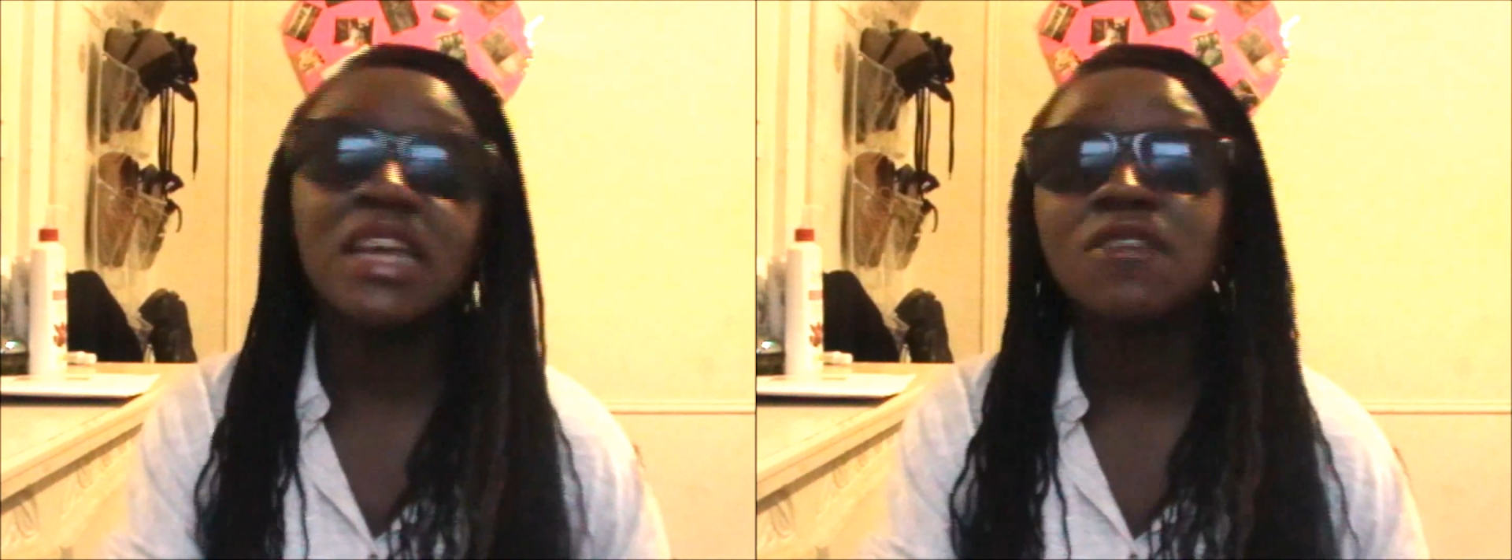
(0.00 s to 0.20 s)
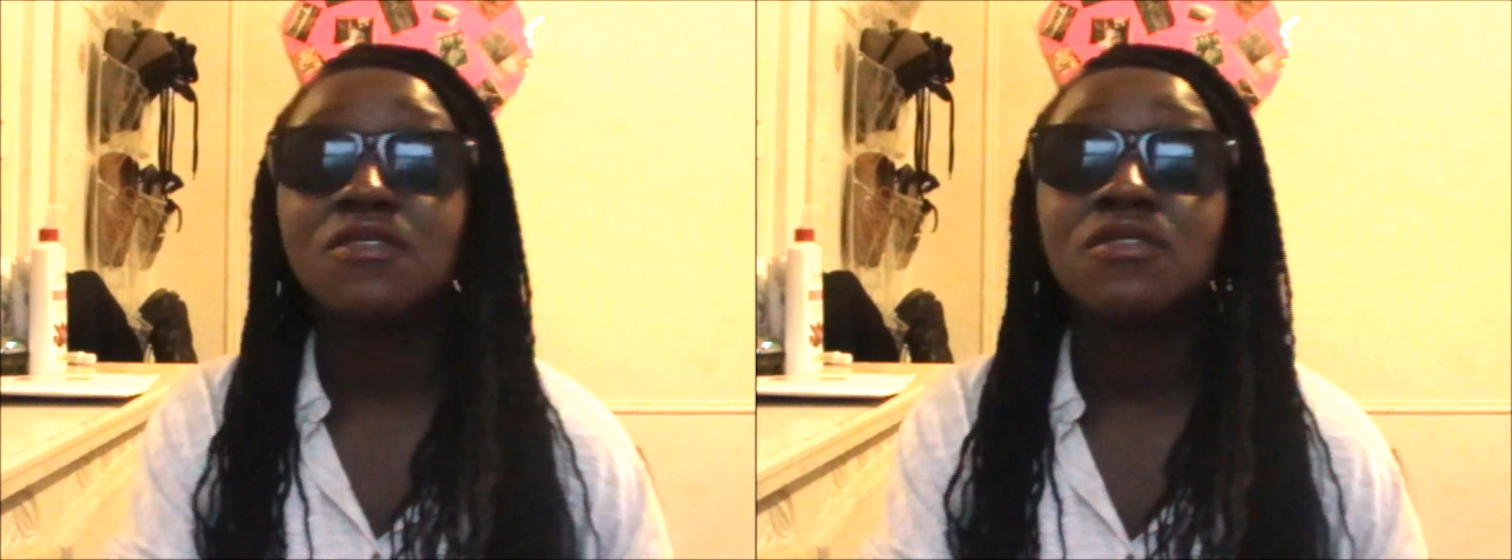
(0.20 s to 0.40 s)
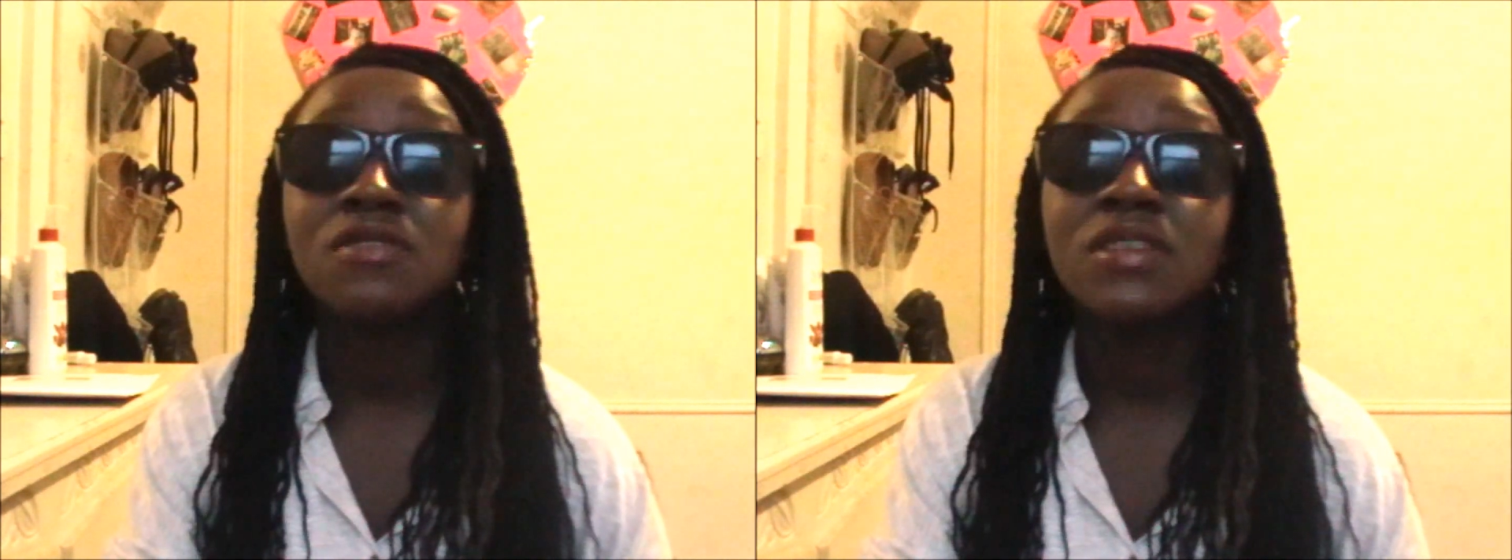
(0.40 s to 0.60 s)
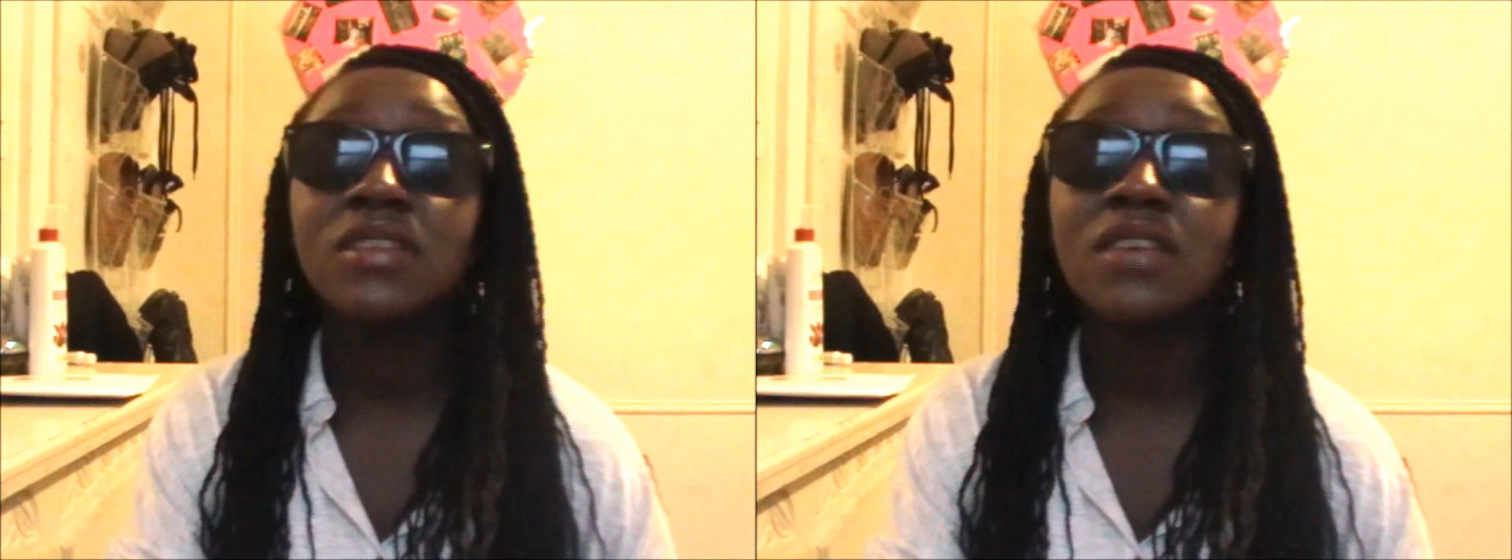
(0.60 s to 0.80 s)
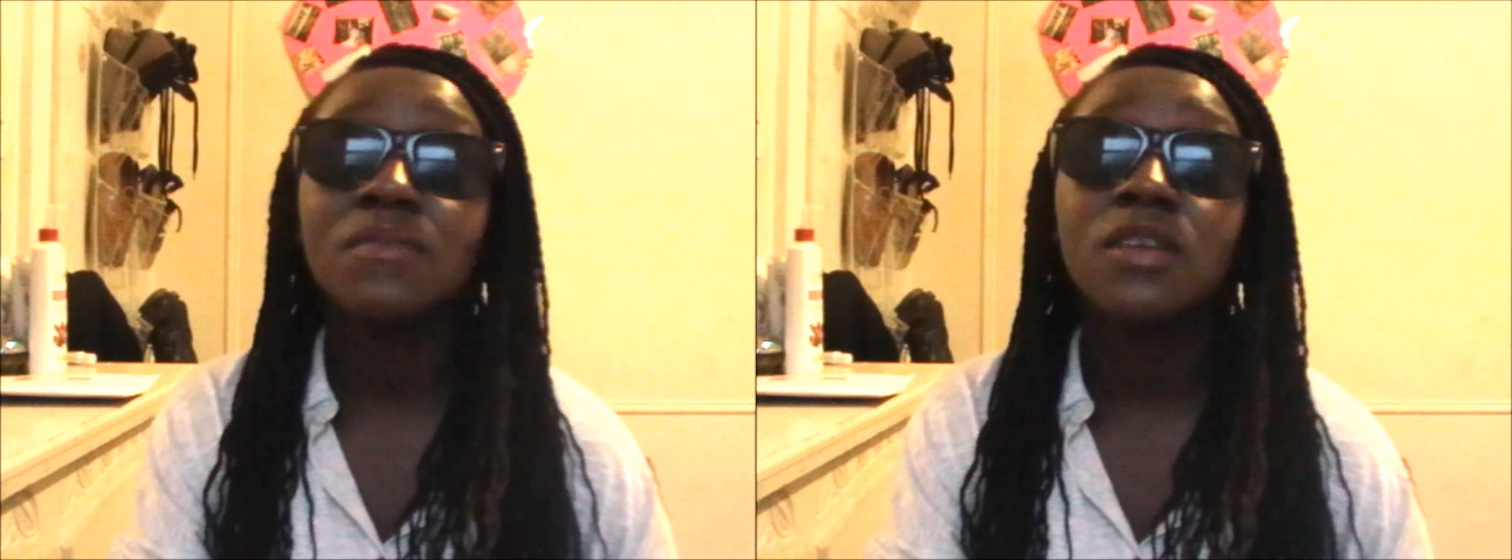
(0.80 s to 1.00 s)
out during
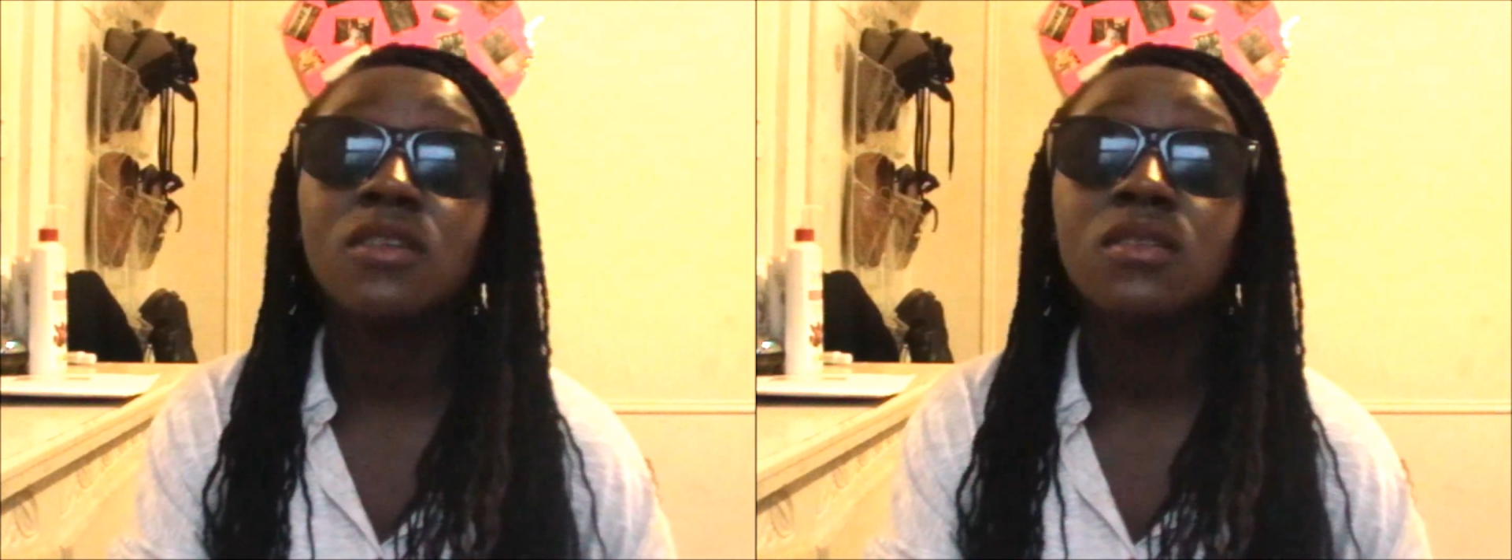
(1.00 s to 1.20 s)
Save Me.